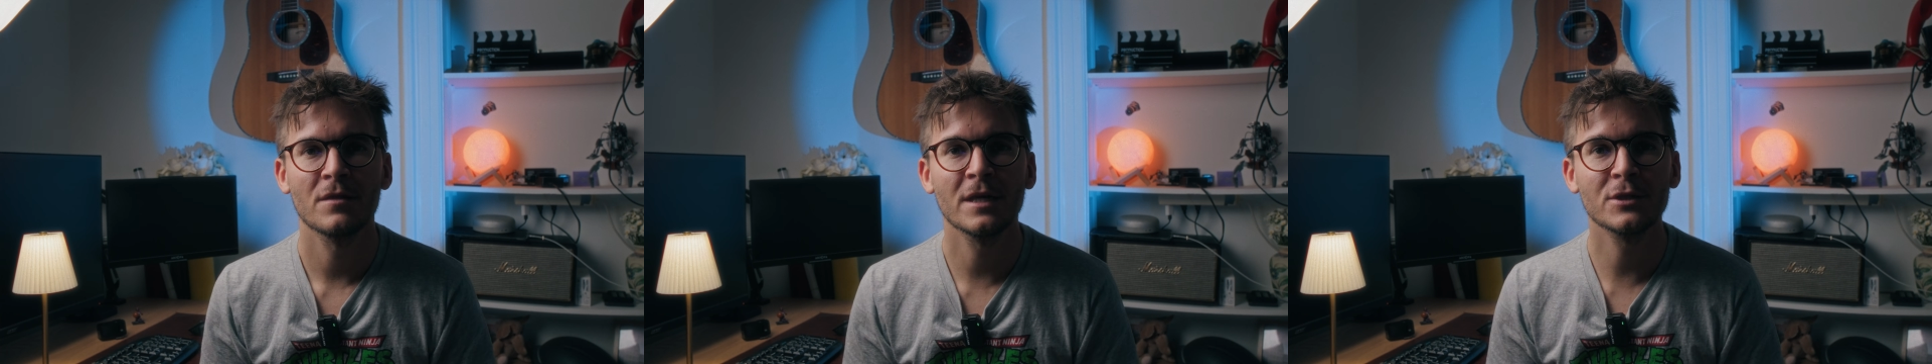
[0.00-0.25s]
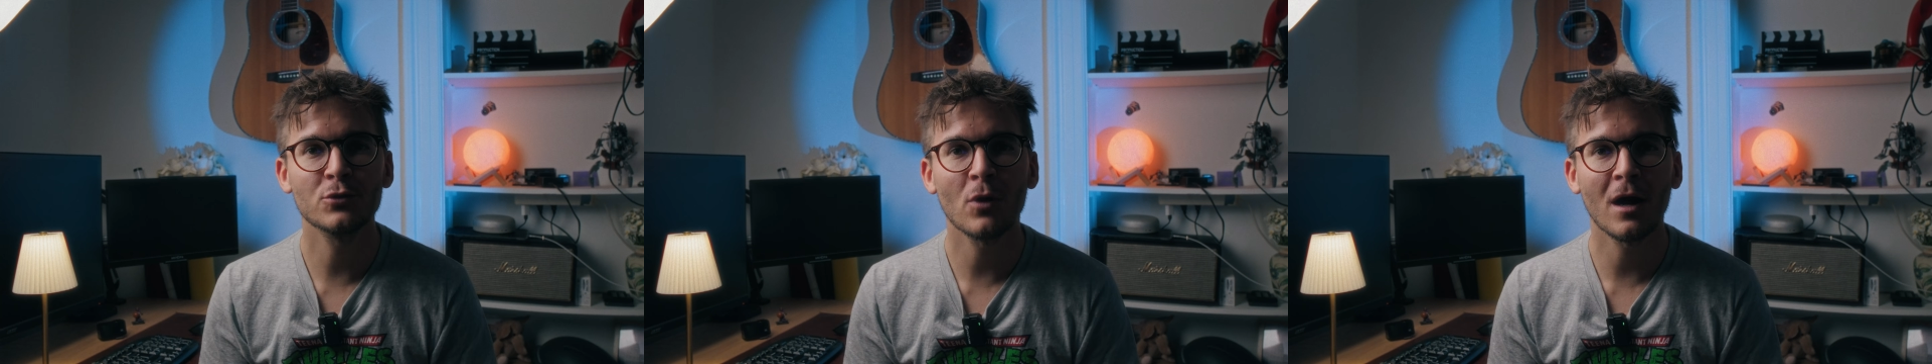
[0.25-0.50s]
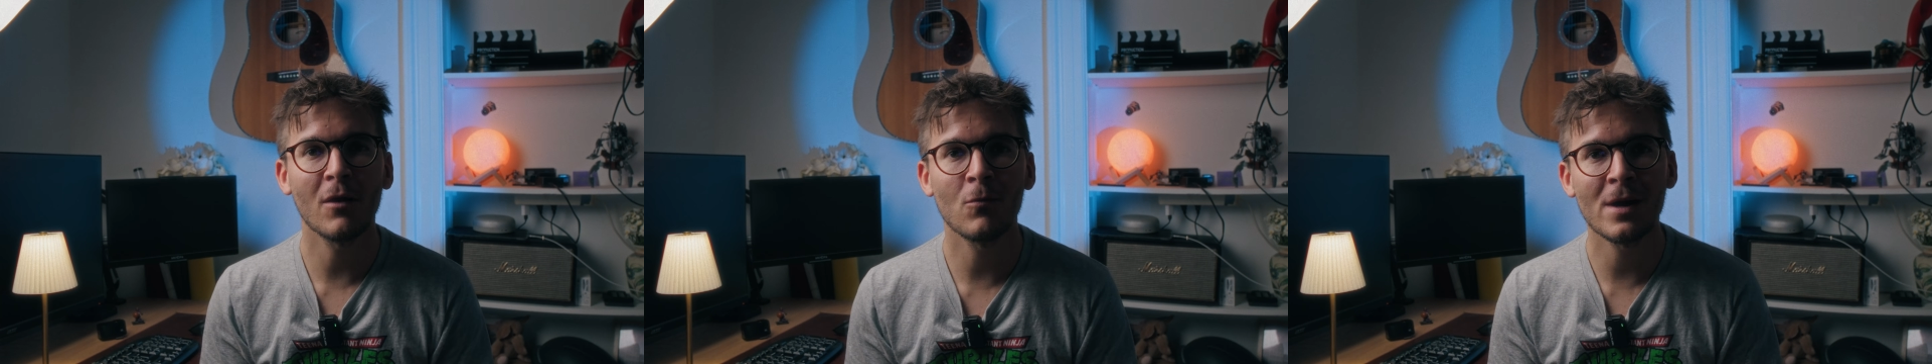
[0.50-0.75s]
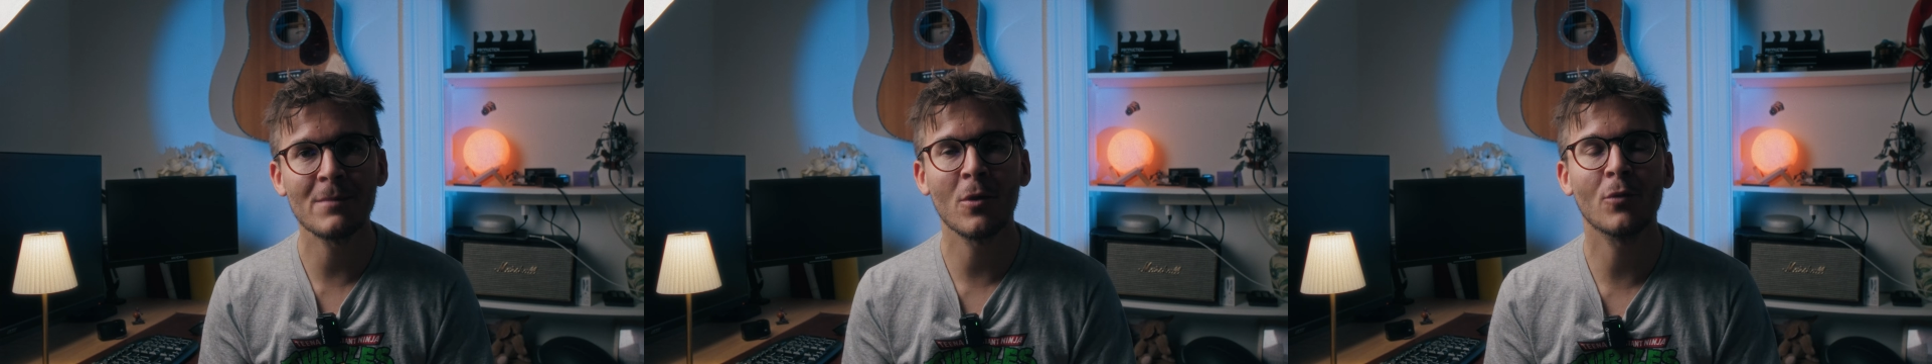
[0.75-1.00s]
then you are
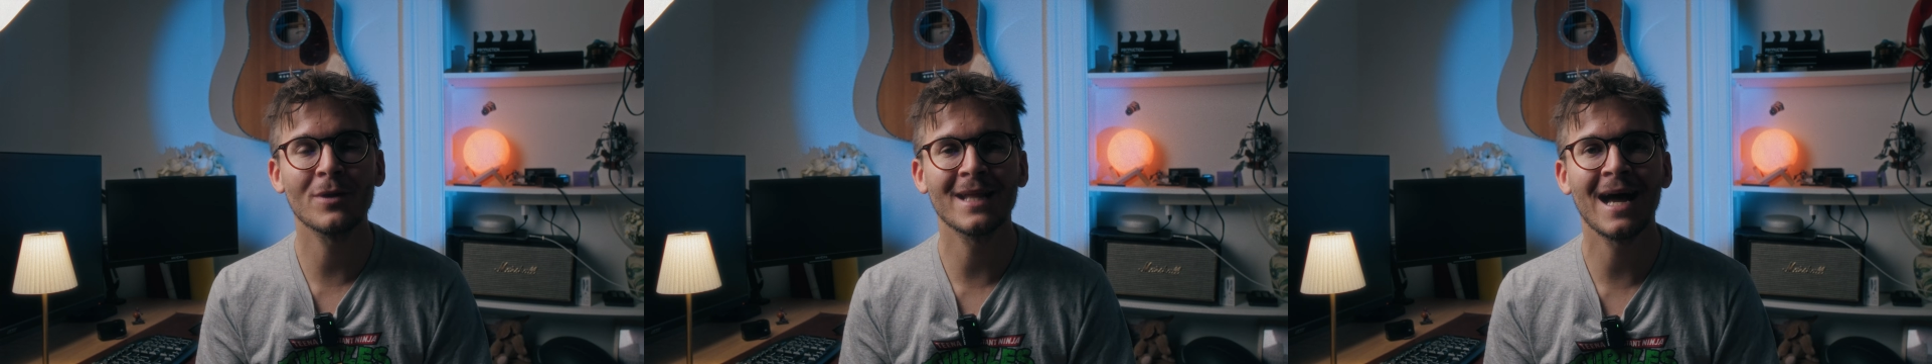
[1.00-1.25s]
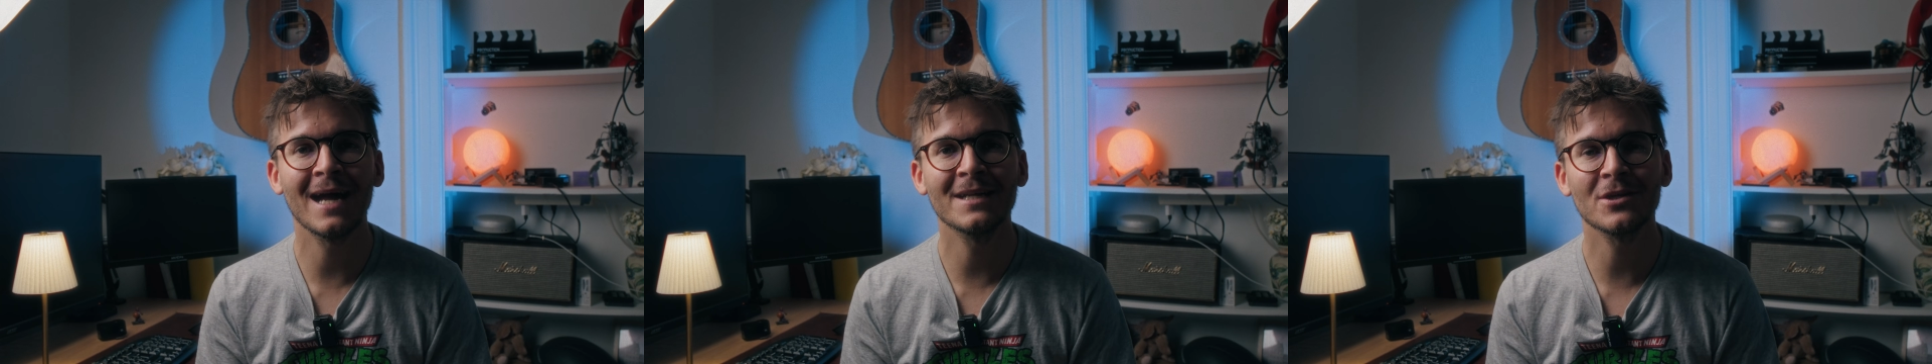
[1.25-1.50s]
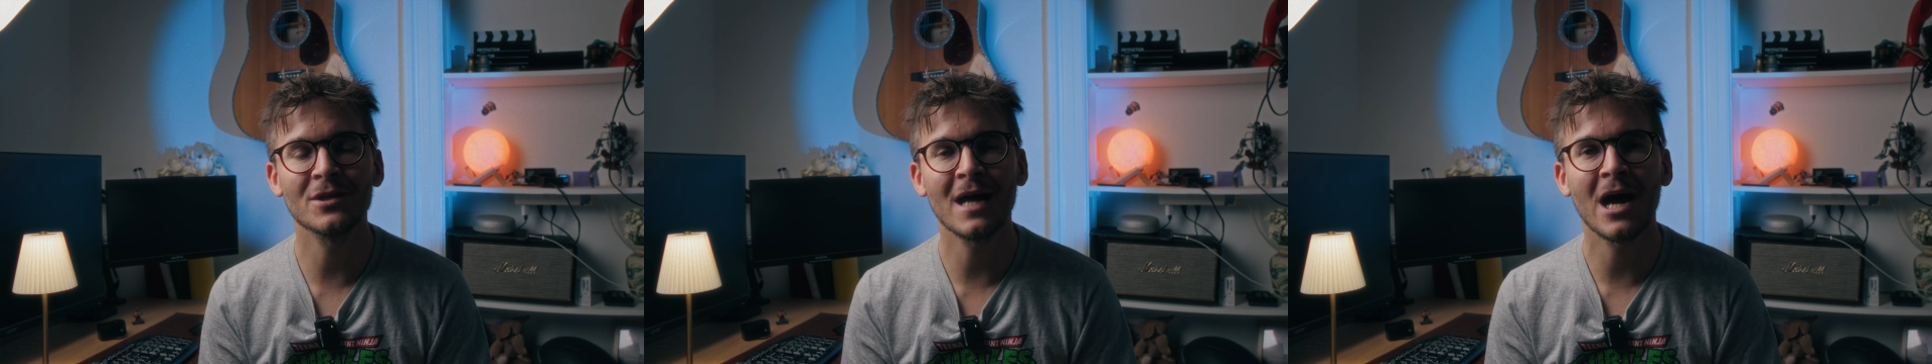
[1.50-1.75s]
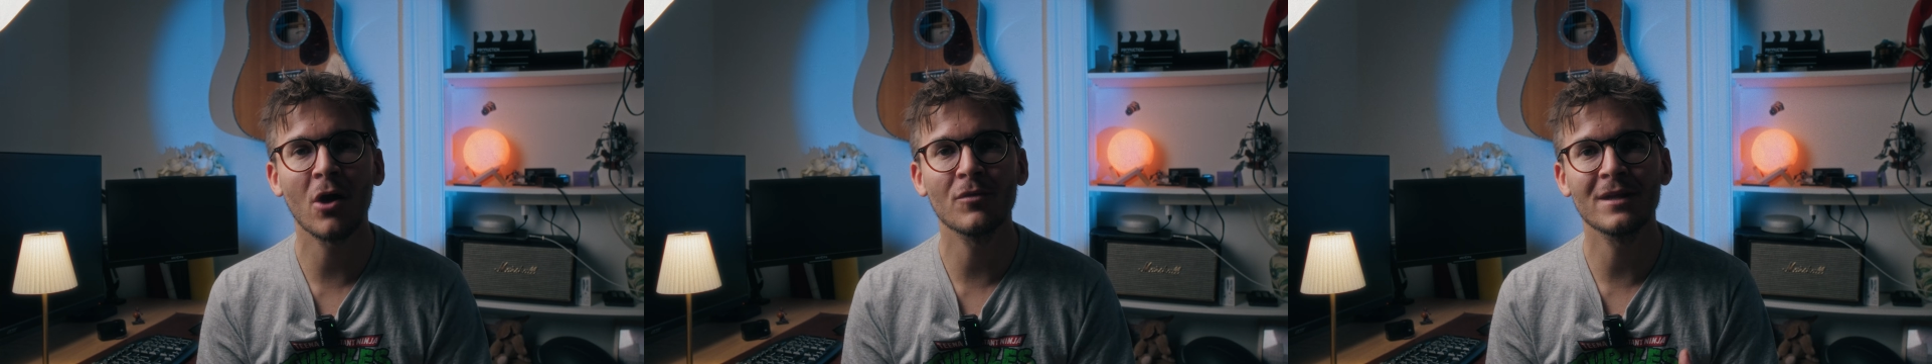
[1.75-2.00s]
way more reliant on how